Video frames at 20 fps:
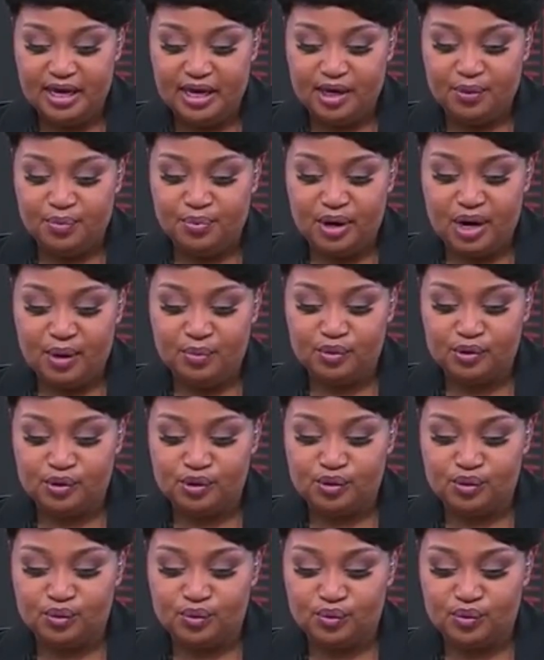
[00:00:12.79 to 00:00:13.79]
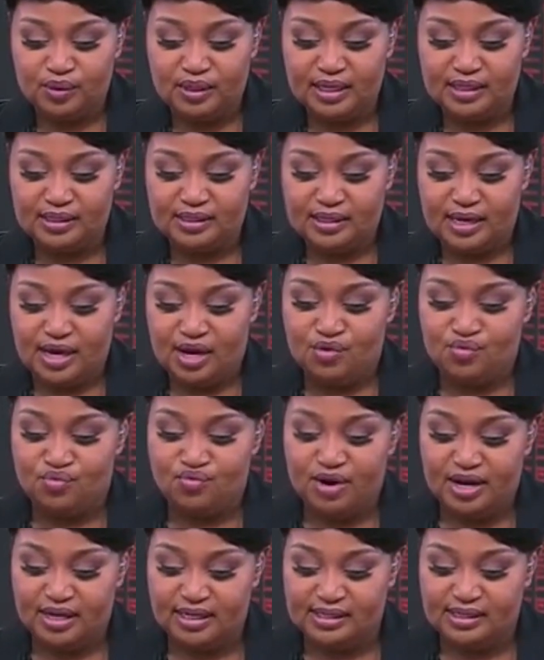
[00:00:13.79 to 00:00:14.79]
Ibrahim Rasool is a
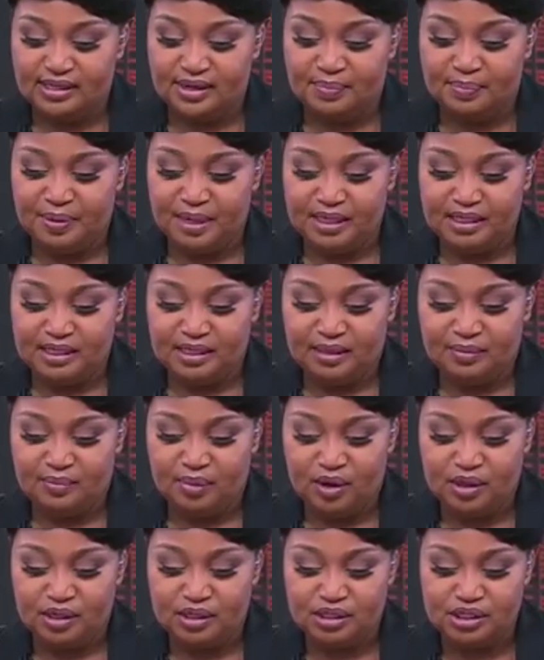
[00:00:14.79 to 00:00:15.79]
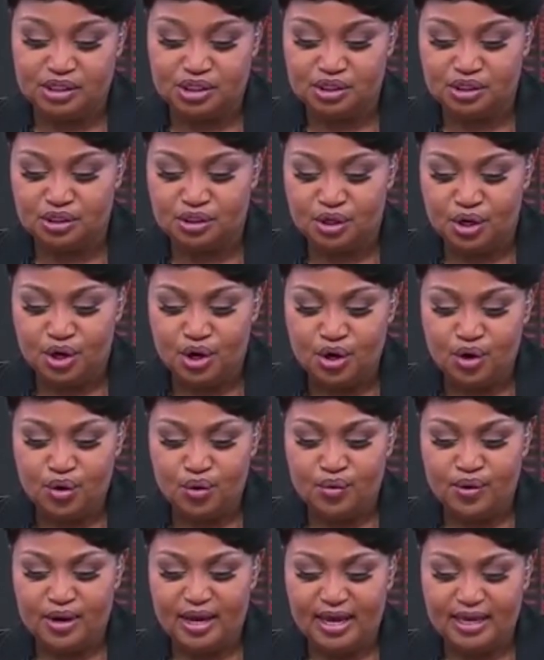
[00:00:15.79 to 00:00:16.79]
race-baiting politician
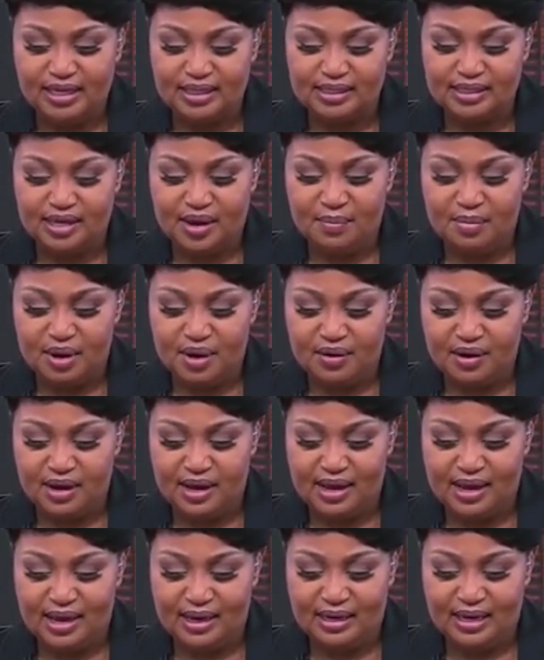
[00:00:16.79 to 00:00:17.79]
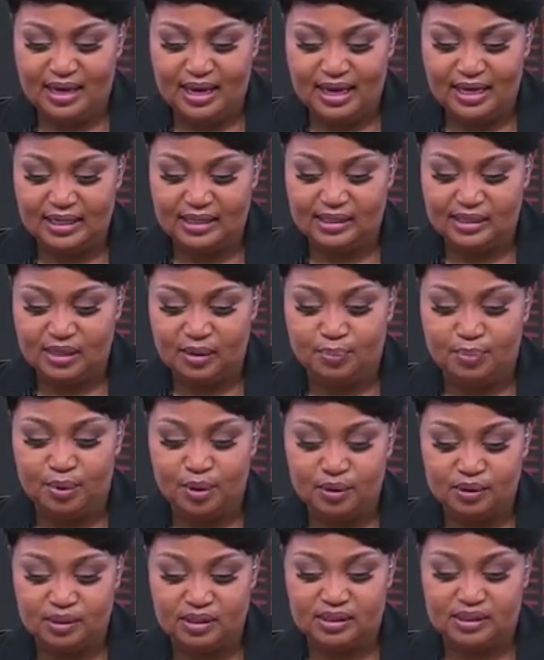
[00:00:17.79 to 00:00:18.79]
who hates America and hates
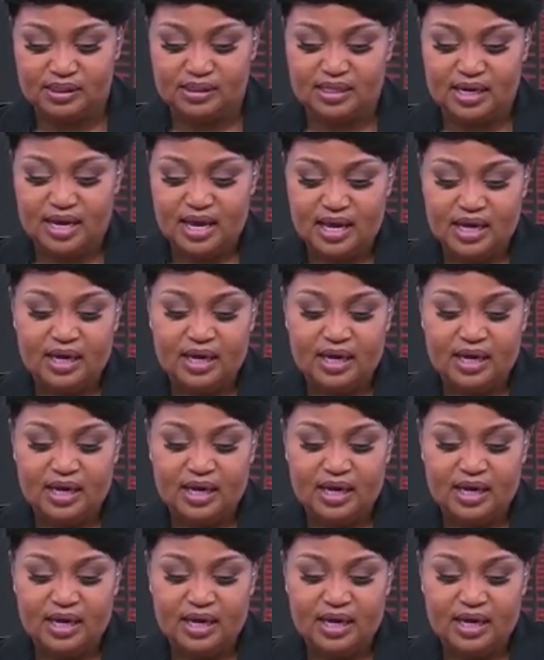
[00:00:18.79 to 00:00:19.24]
POTUS.